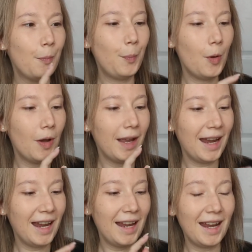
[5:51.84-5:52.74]
but
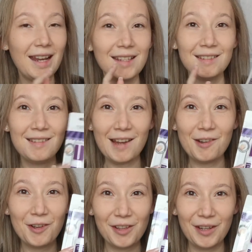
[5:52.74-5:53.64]
it is
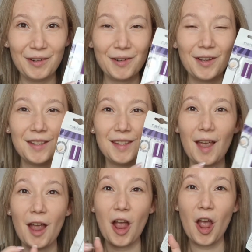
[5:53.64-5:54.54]
nail glue because
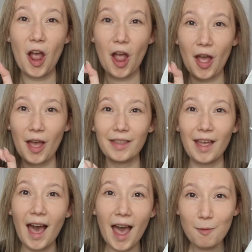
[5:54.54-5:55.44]

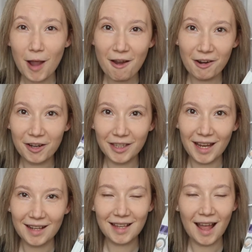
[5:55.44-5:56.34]
I wear
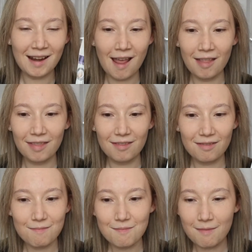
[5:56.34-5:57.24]
acrylics and
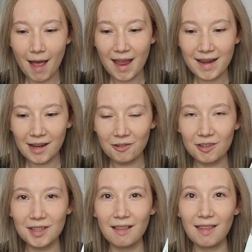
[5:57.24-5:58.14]
my
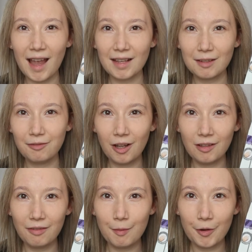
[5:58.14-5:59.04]
nails like to fall
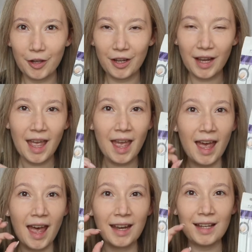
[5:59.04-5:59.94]
off in work,
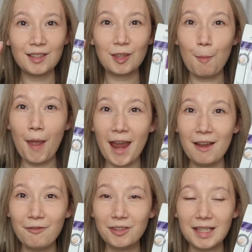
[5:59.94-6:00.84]
and it's the
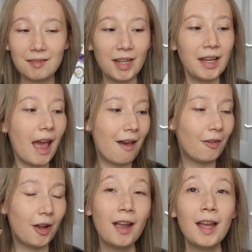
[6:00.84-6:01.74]
painfulest thing
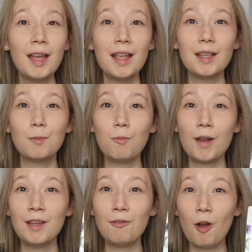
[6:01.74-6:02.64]
ever is
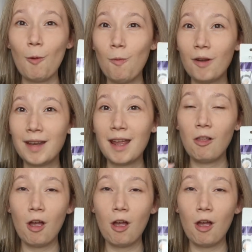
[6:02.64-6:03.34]
when you've got one nail